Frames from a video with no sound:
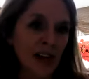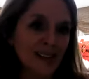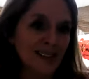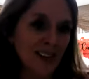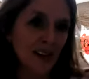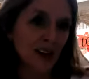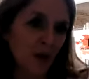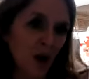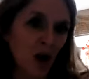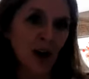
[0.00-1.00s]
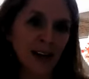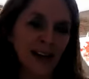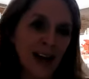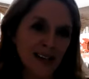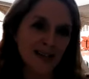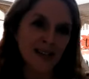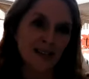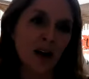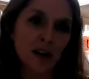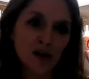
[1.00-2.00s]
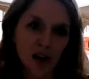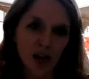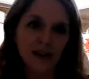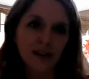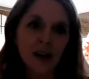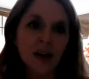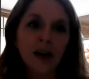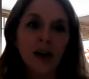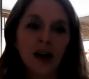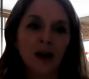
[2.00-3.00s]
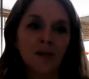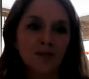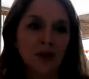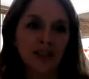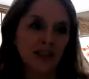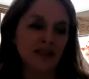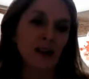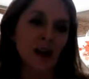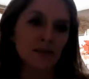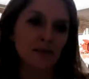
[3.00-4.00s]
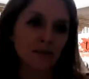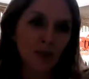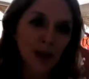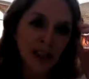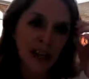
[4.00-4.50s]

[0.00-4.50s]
addendum on an as is contract because it's not really